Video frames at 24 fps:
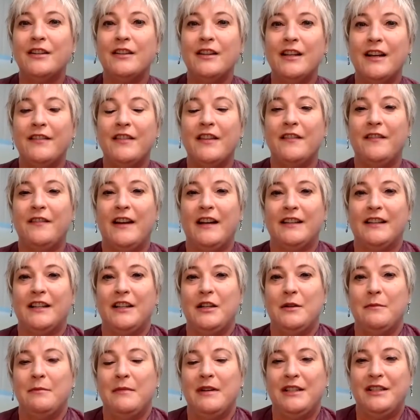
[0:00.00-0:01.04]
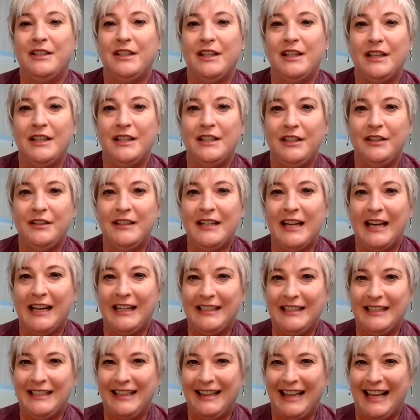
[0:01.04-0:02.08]
love the fact that you mentioned, you
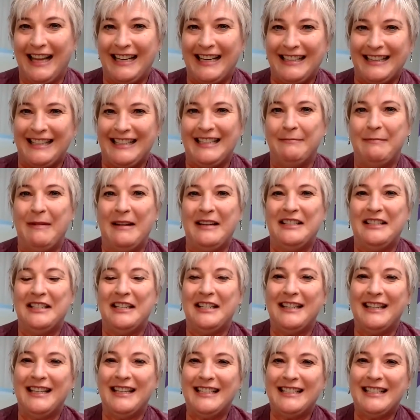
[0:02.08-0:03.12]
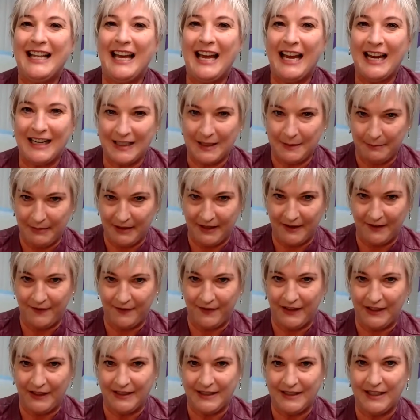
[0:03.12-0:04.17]
lightly mentioned the tax
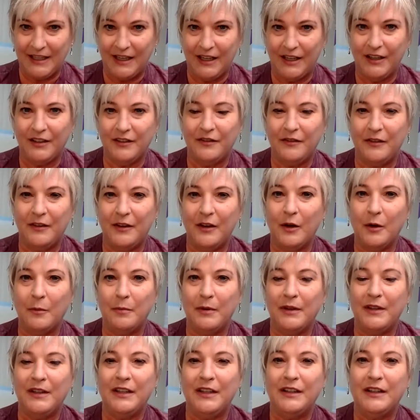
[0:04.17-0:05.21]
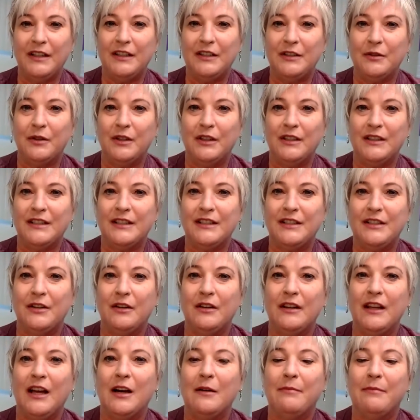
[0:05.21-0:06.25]
benefits of opening the doors to
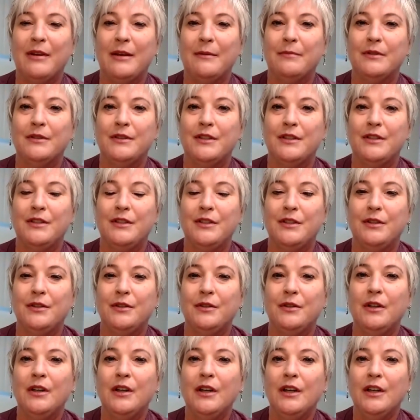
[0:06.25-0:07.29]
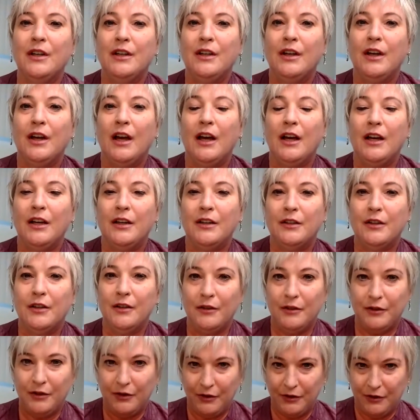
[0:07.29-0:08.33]
allow people to do uh,
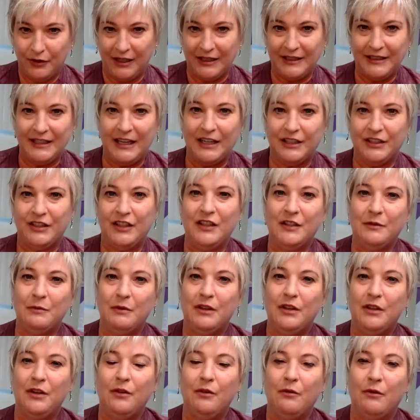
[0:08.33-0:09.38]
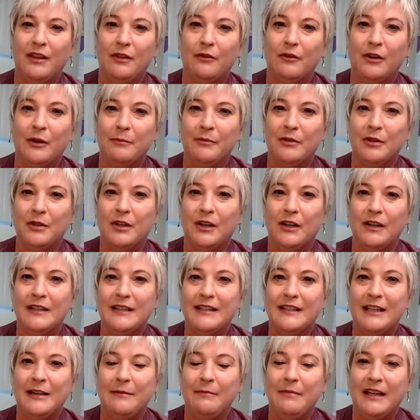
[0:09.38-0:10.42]
transactions with you with
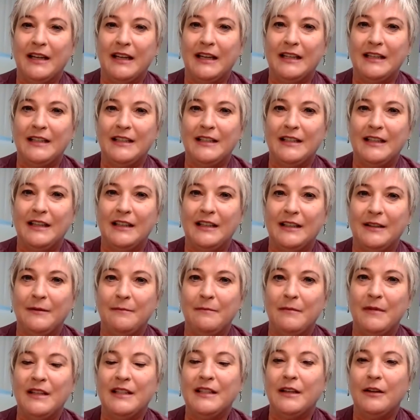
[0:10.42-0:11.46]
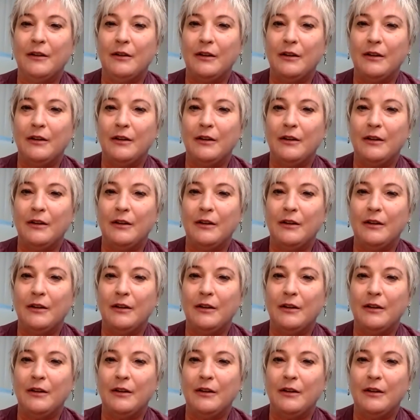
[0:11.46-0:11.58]
cryptocurrency because um, as,